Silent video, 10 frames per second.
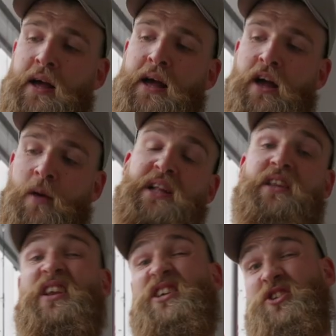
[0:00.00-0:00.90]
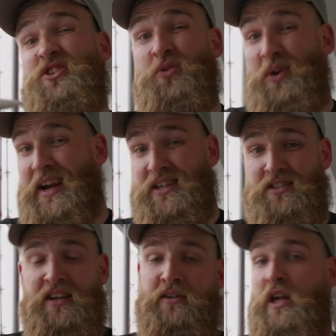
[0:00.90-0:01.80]
And the last 2
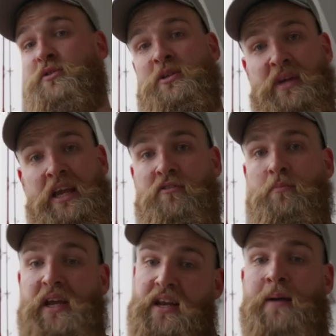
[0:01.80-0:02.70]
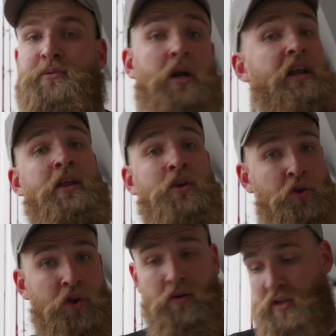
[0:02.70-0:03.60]
years there has even been absolutely
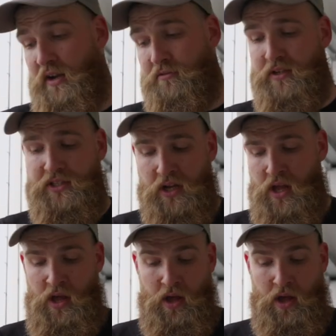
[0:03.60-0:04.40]
no deliveries.